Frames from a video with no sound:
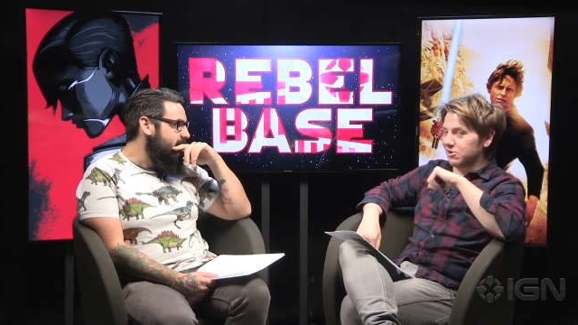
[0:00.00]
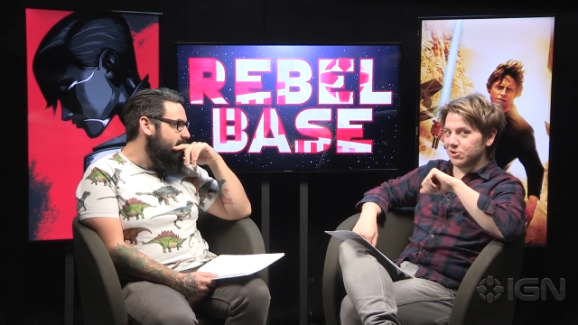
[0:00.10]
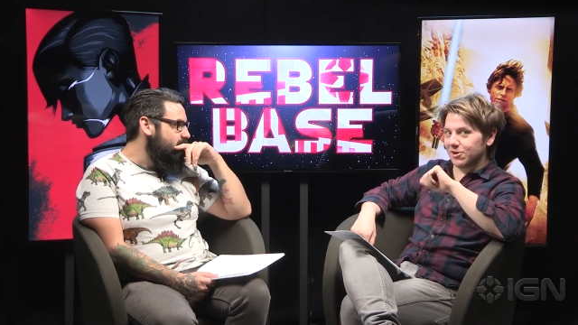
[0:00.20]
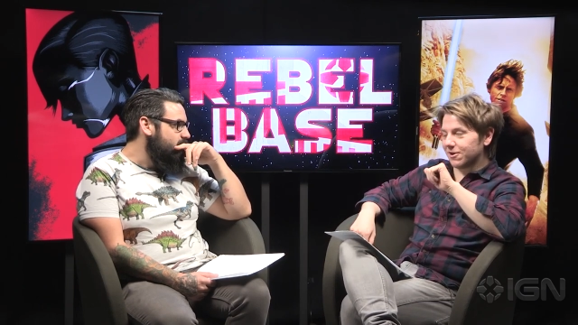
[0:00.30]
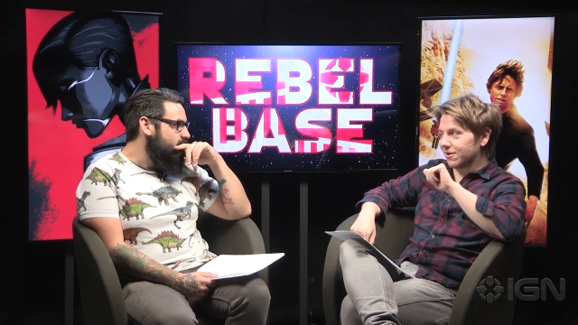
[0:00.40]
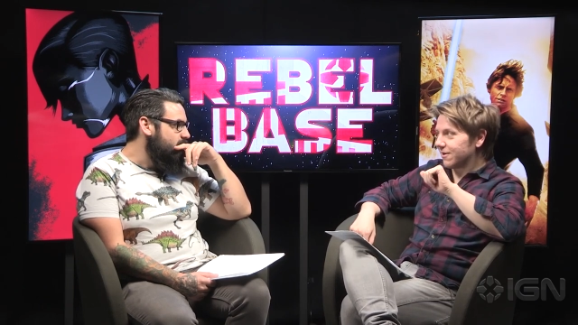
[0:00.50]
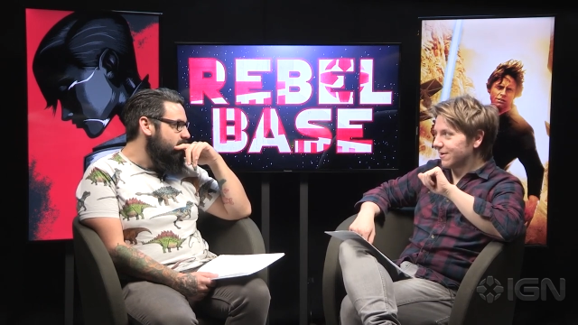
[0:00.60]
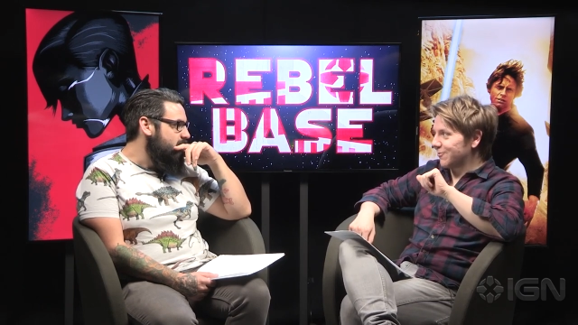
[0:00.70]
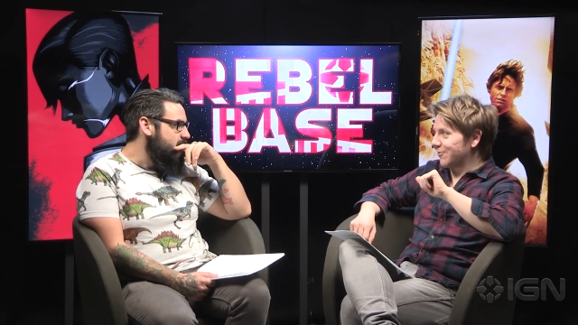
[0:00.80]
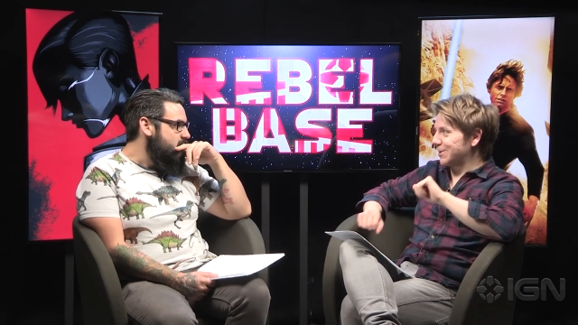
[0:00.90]
Speaker 1: milieu
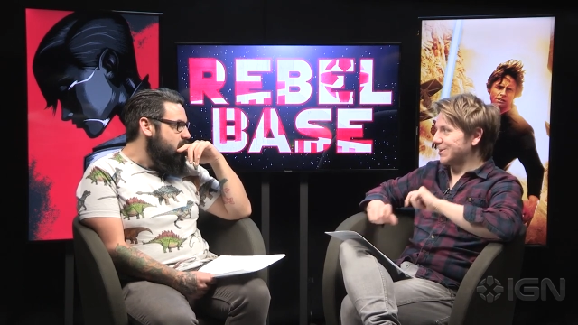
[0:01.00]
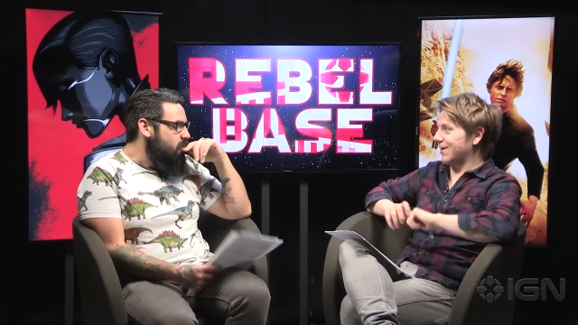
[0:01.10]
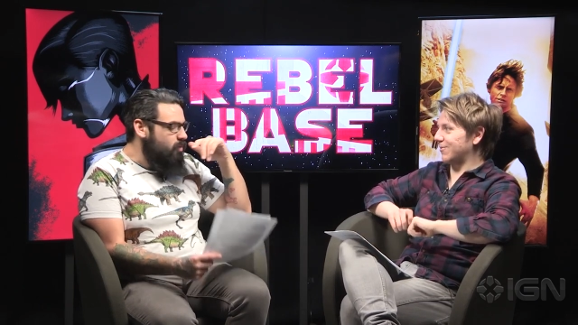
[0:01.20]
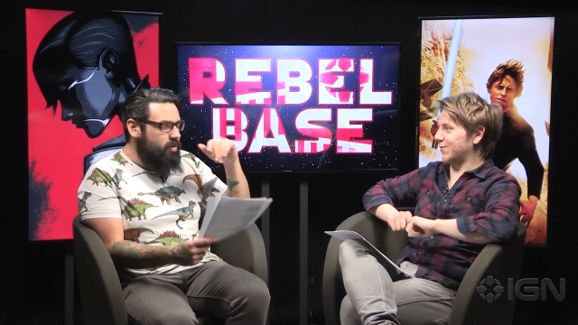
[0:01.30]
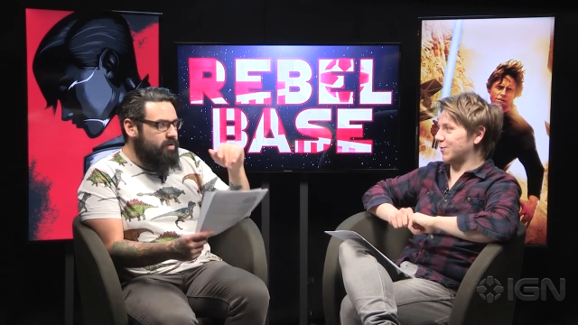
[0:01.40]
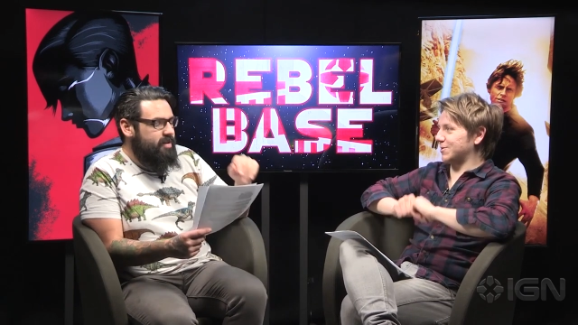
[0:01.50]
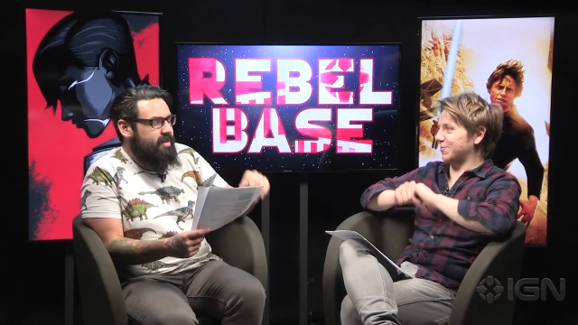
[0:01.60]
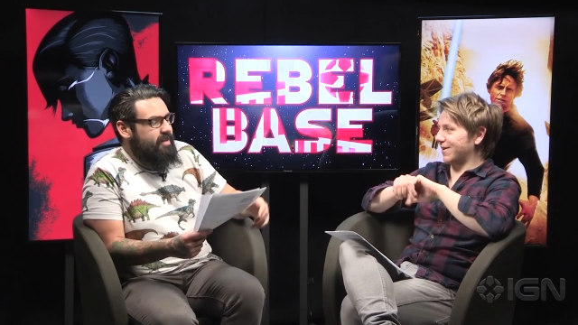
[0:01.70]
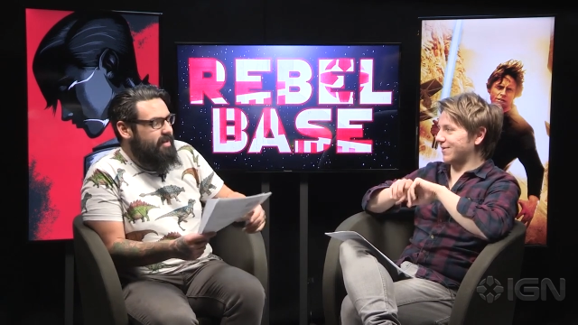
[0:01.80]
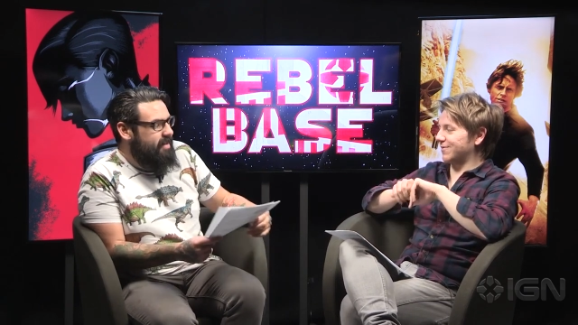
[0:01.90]
in which um, the well, Force
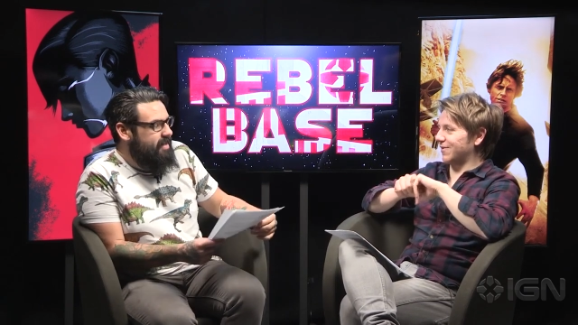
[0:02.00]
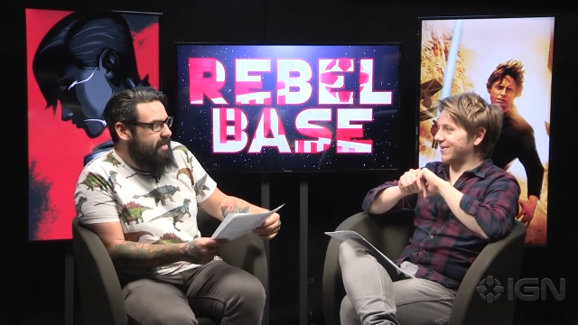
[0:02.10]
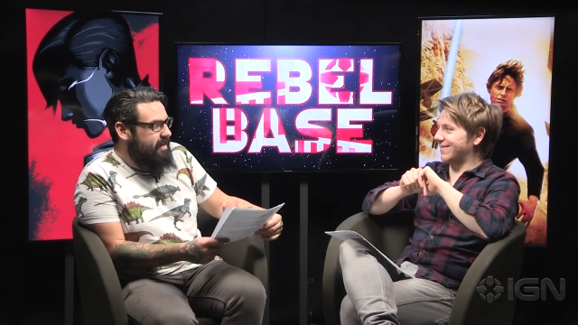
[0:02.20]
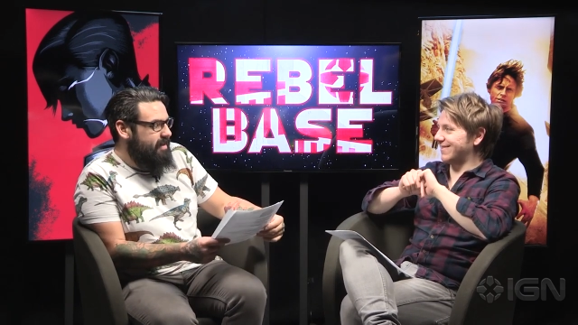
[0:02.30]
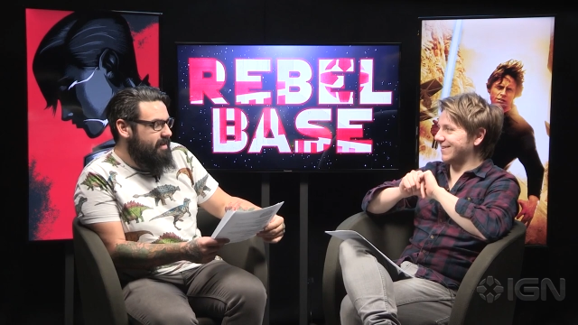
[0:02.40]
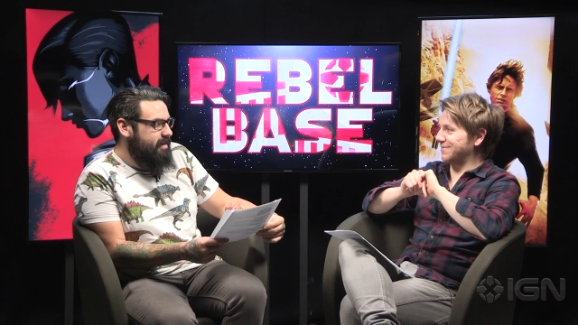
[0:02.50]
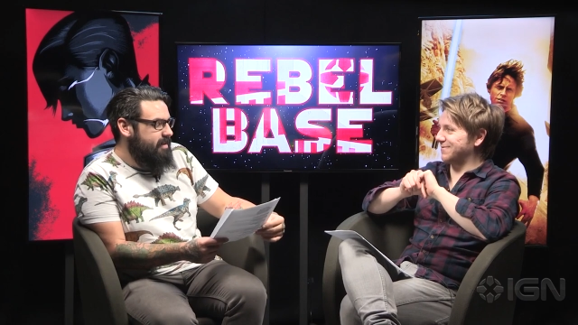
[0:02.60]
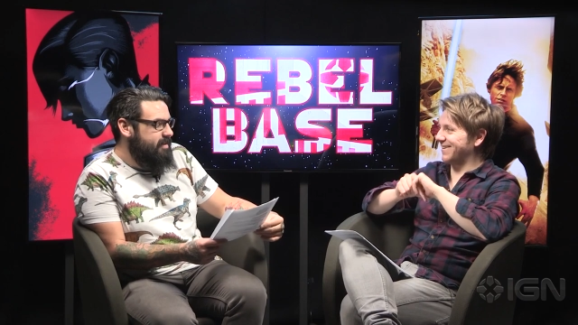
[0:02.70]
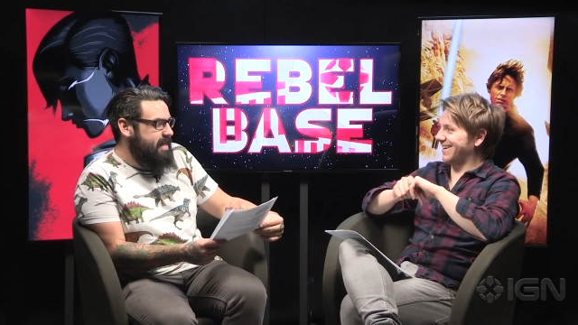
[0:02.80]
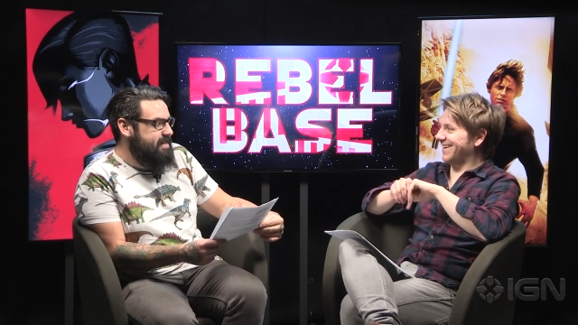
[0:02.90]
Awakens finds
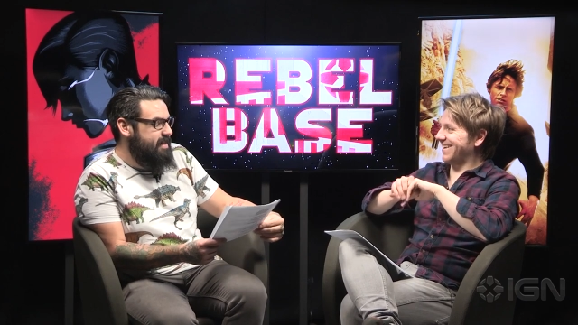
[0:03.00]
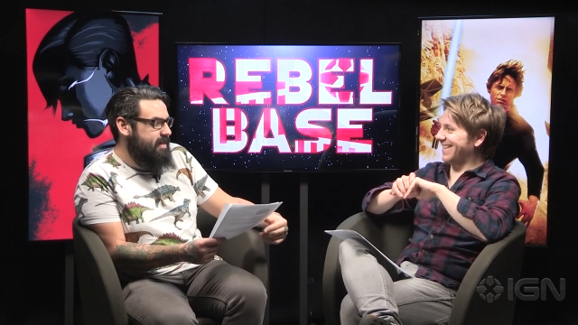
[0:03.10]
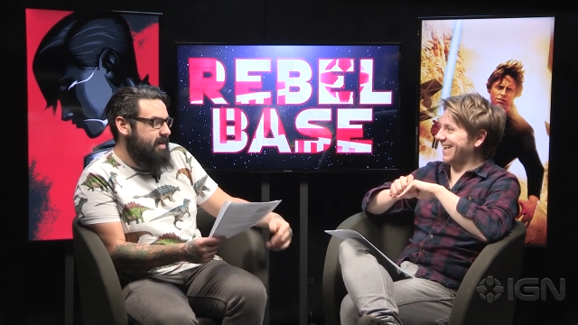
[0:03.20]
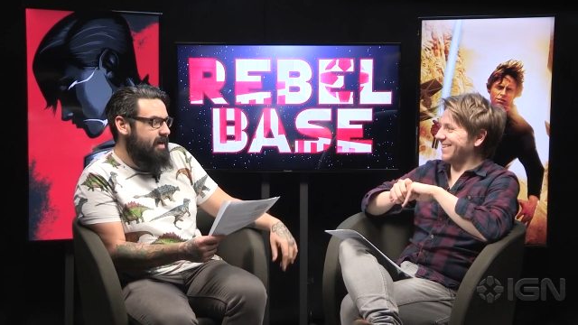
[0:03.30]
itself, that's the thing.